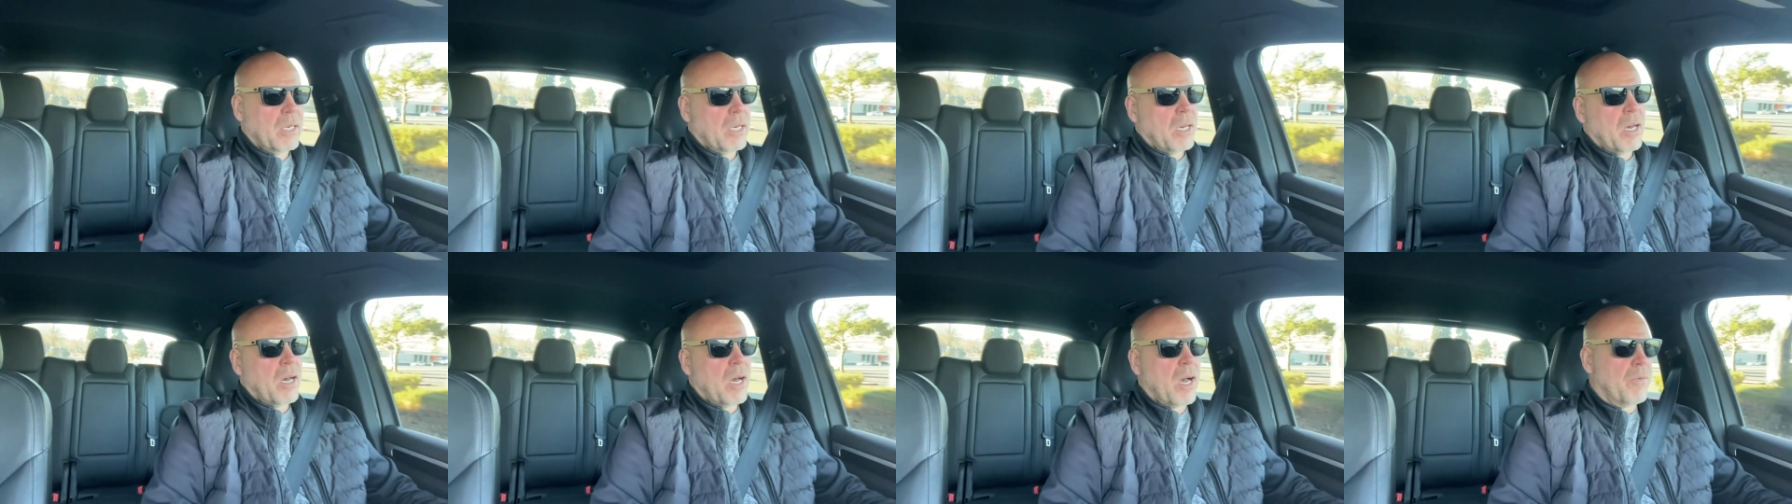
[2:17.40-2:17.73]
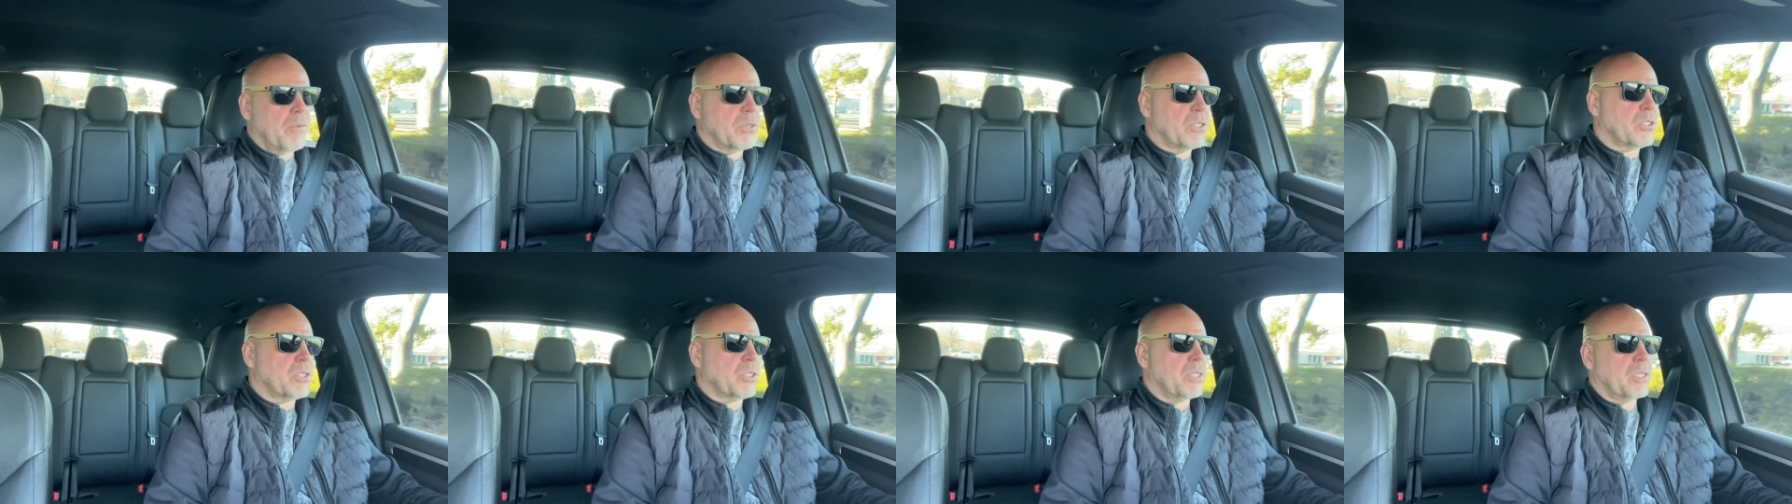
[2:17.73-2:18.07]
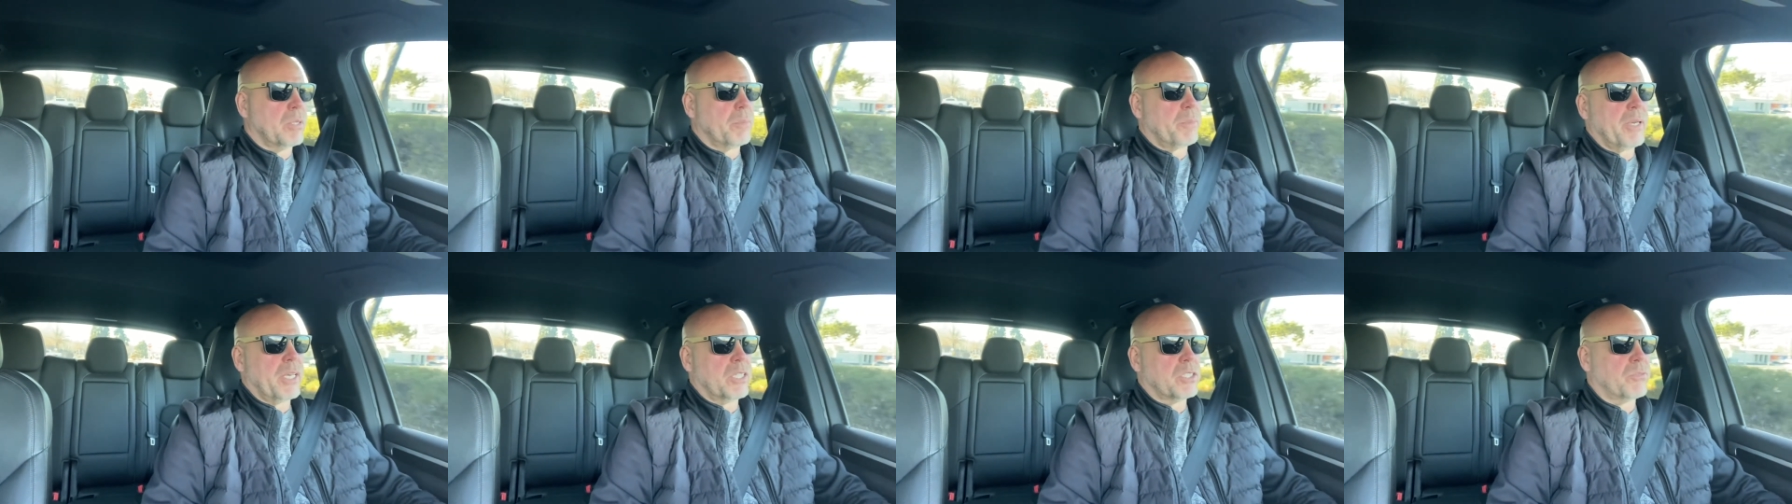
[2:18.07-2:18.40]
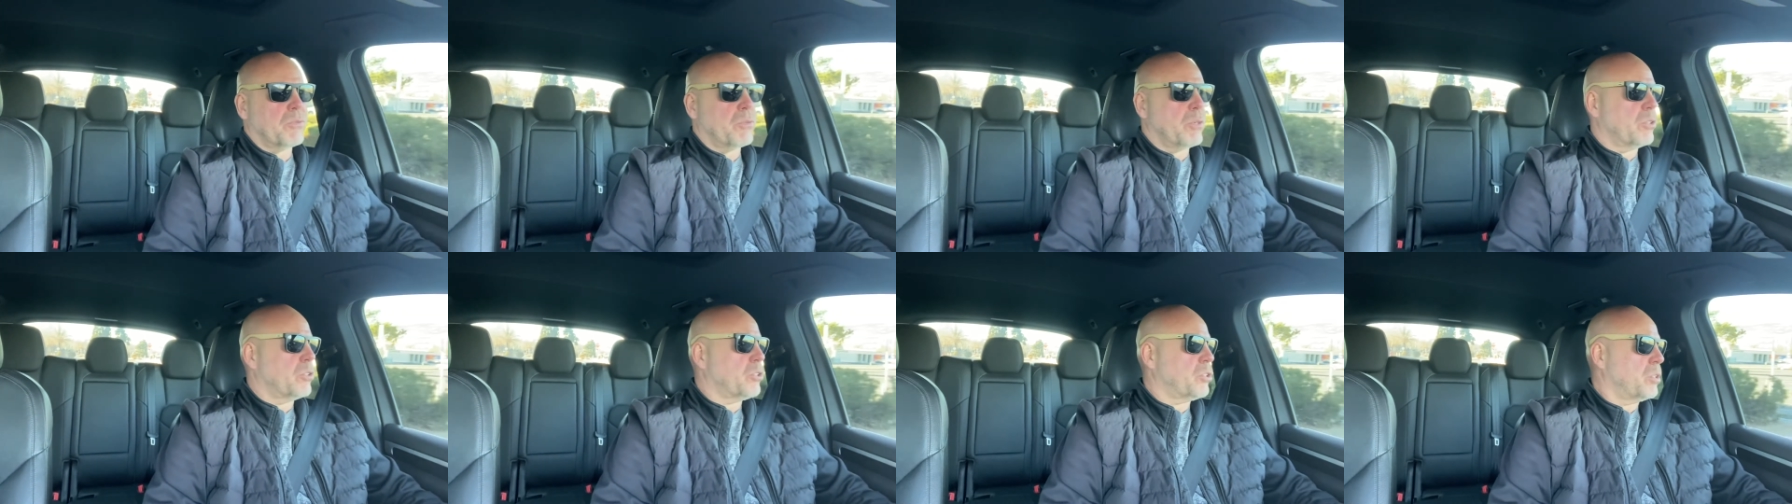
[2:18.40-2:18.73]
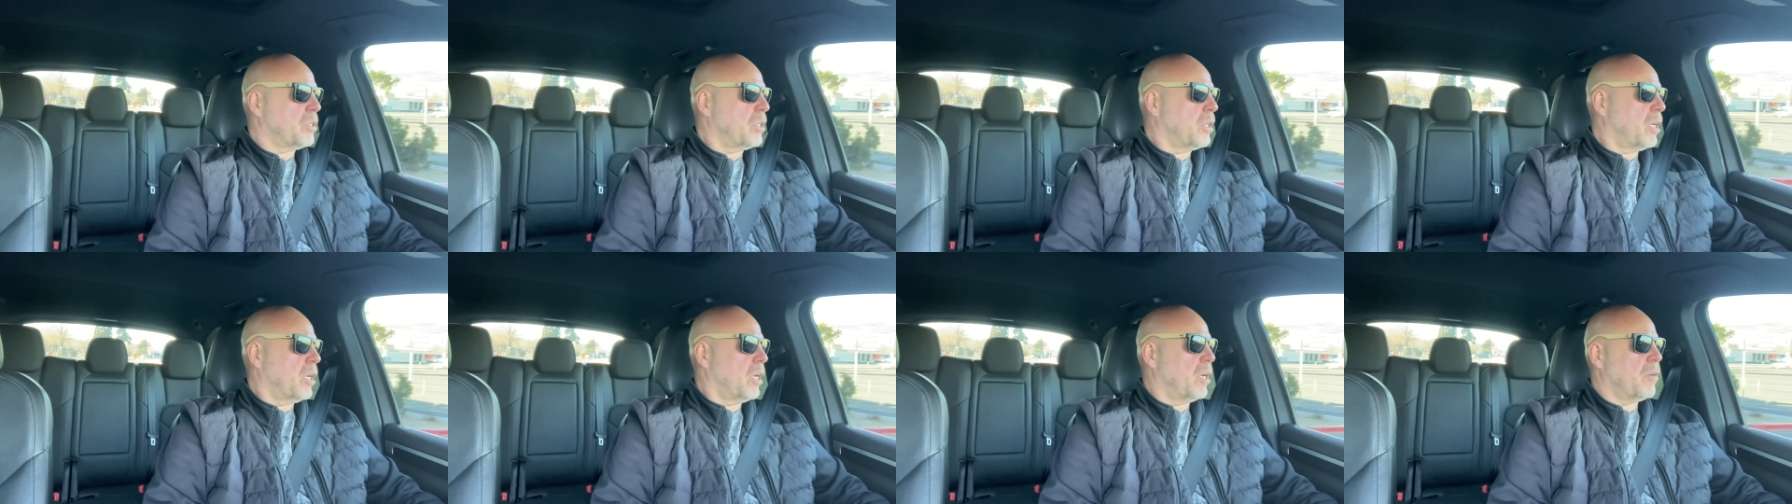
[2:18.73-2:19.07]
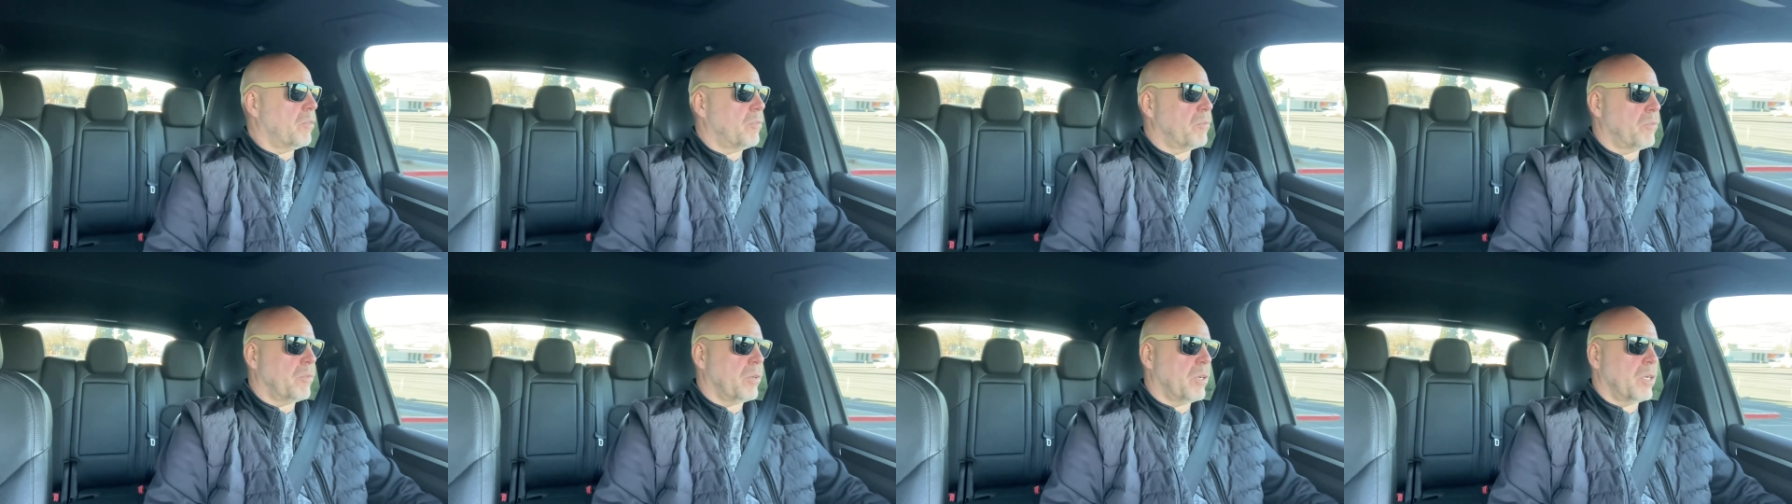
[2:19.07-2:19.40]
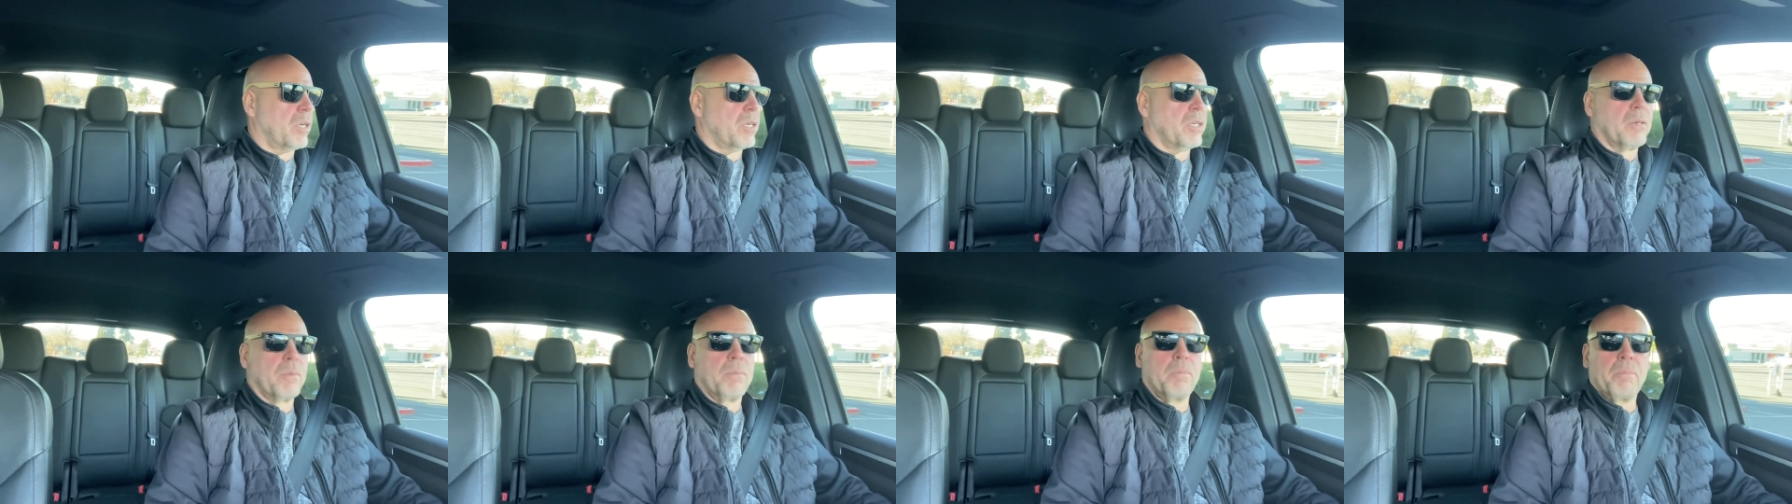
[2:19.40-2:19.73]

obviously the best version of uh,